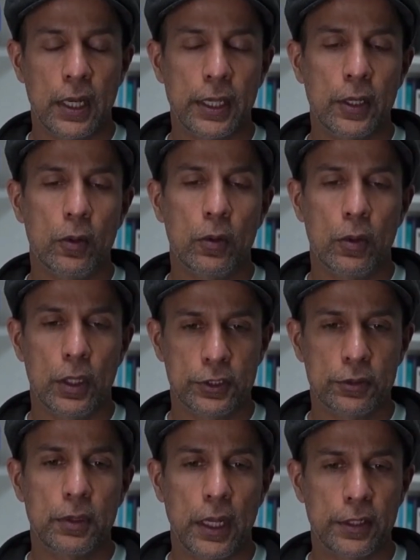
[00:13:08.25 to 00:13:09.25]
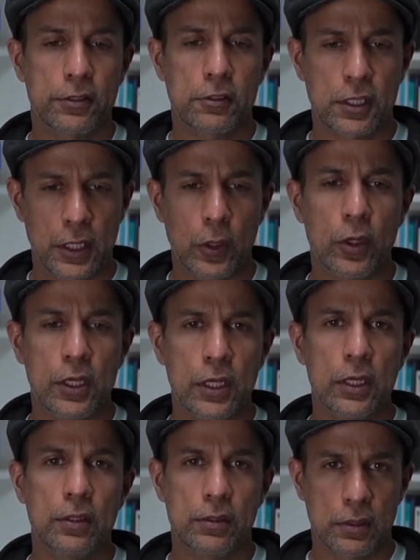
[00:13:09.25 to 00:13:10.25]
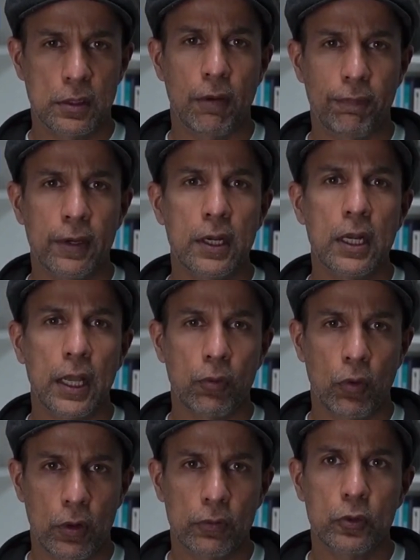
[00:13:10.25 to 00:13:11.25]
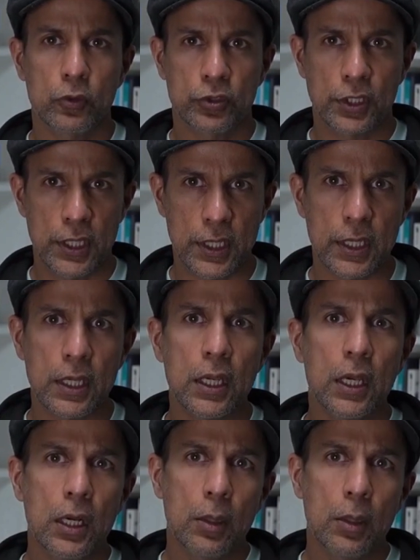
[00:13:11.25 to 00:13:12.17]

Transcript: like, as like security is definitely like one of those key